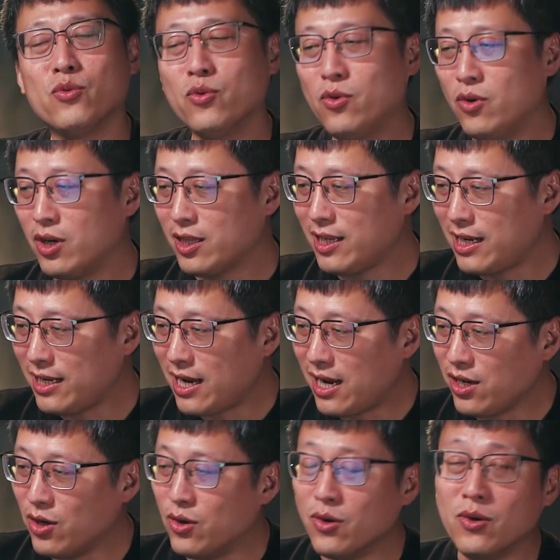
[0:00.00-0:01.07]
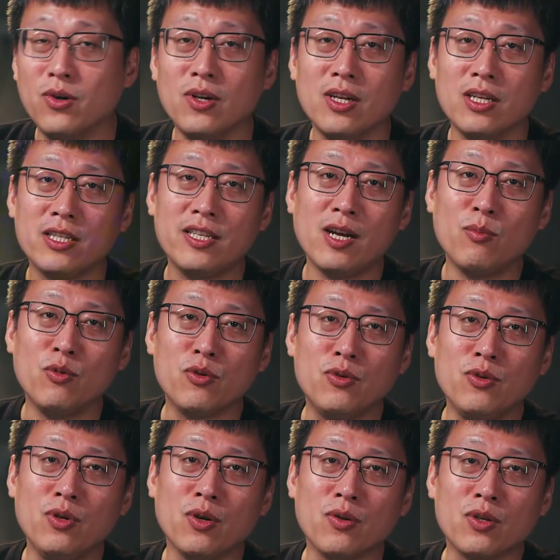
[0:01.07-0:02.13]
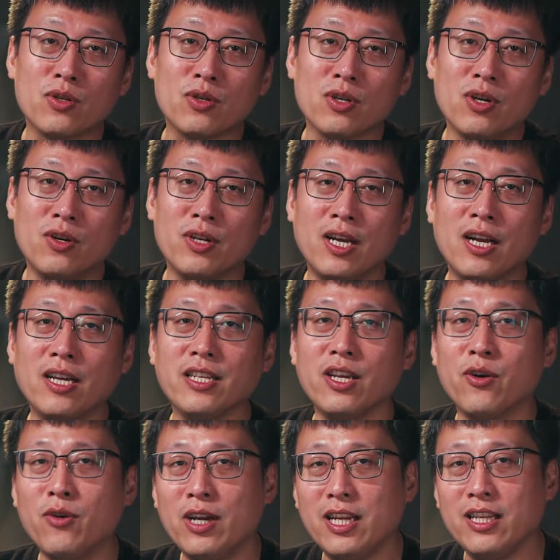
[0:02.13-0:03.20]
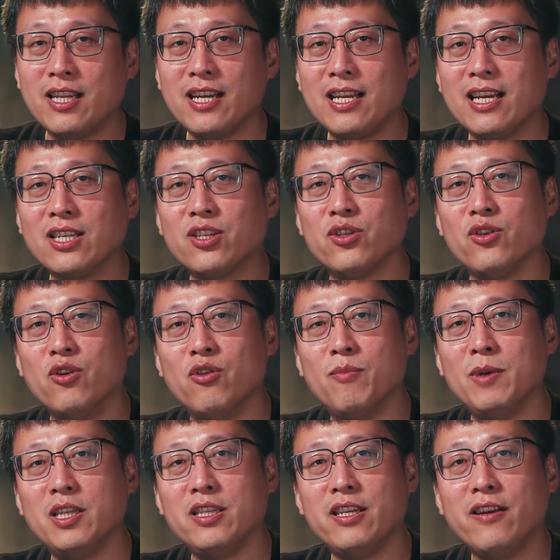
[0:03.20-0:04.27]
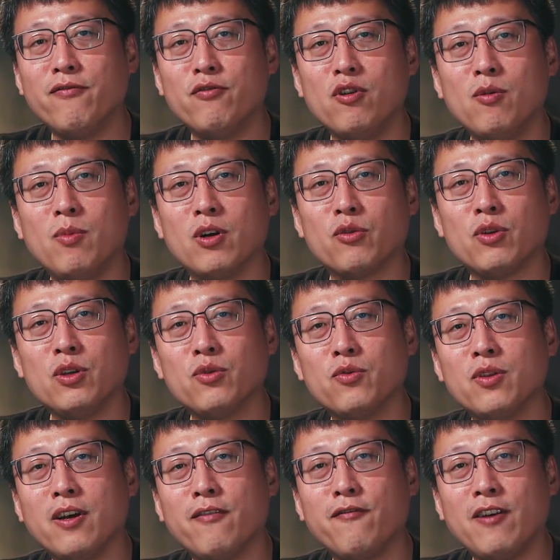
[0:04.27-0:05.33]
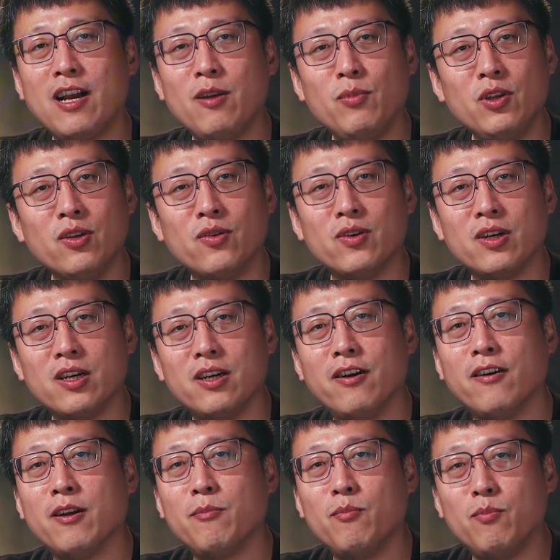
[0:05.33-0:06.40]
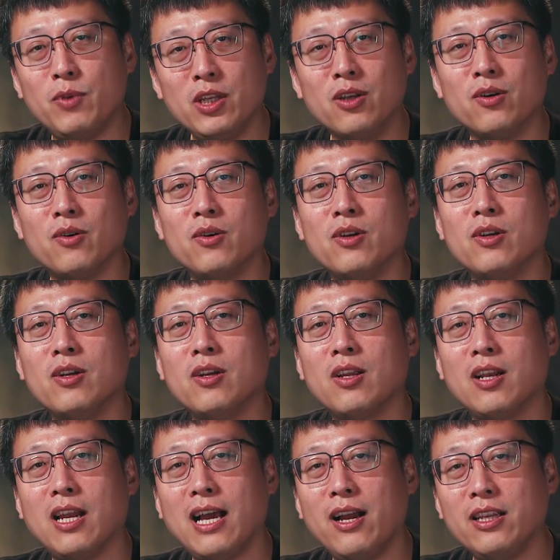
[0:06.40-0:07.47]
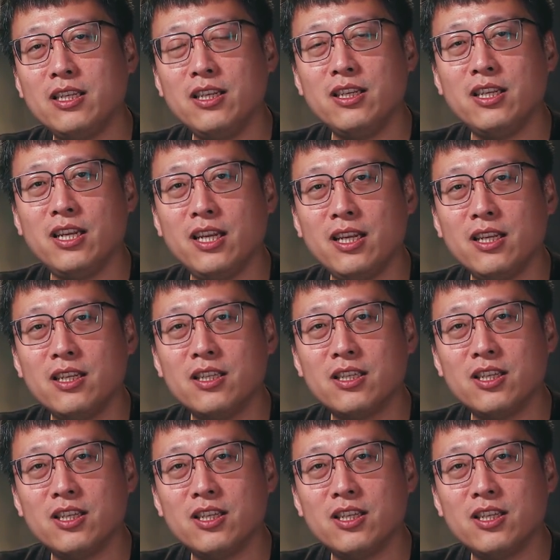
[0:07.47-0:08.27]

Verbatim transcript: When you're ready to start your own projects, feel free to use DFRobot's FireBeetle and Beetle series for your work.